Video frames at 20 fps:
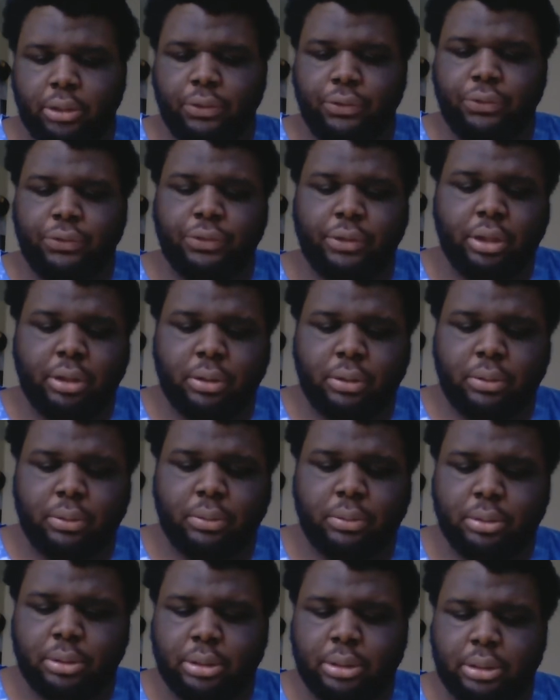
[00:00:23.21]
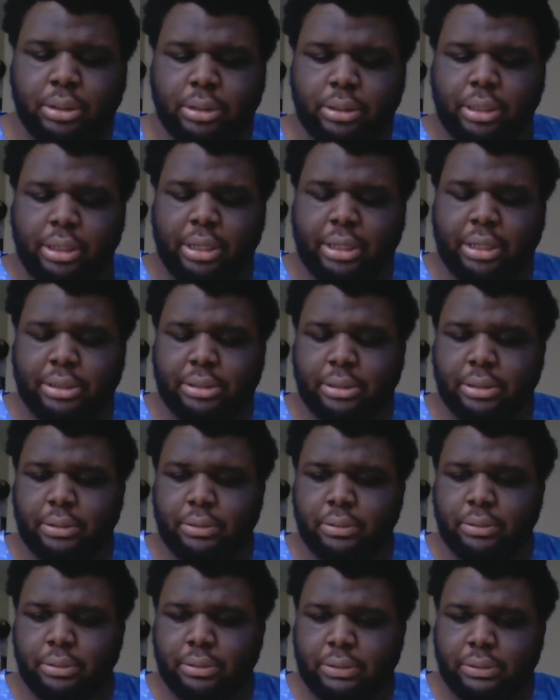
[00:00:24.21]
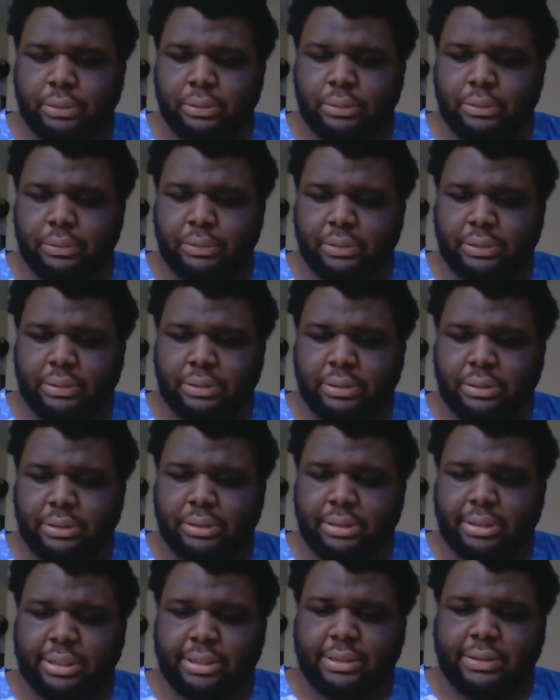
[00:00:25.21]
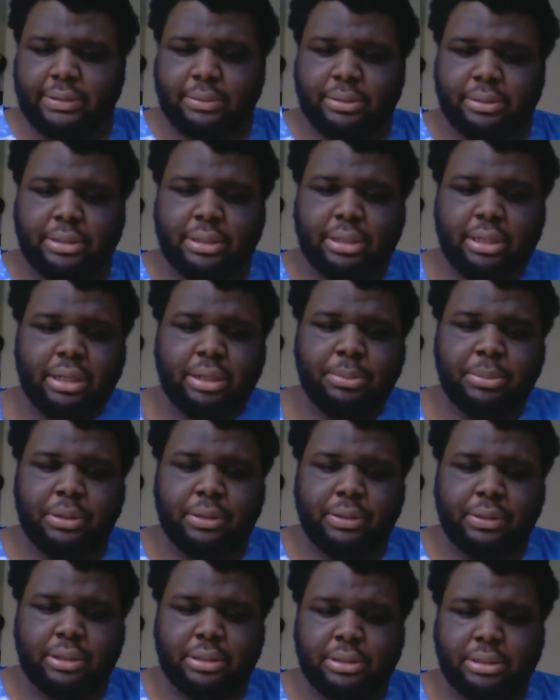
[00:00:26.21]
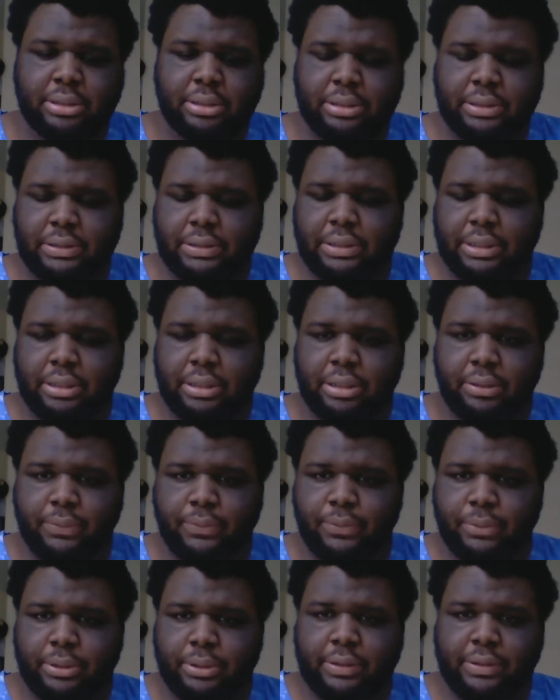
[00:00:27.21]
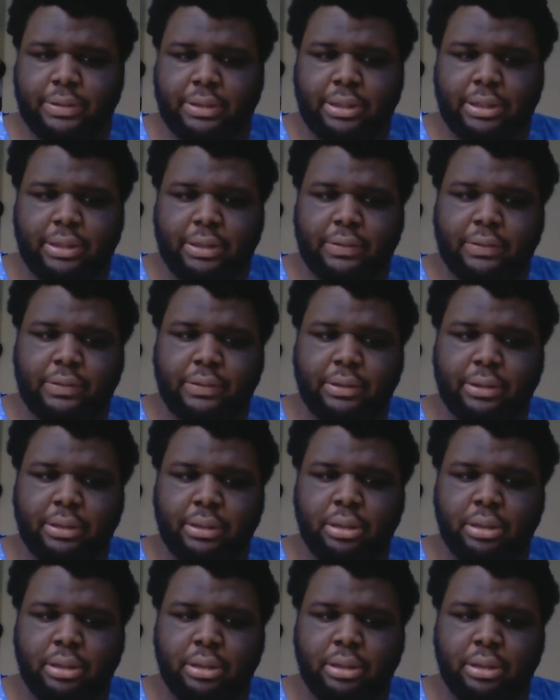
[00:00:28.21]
So, they're actually going to take some time and actually study for the test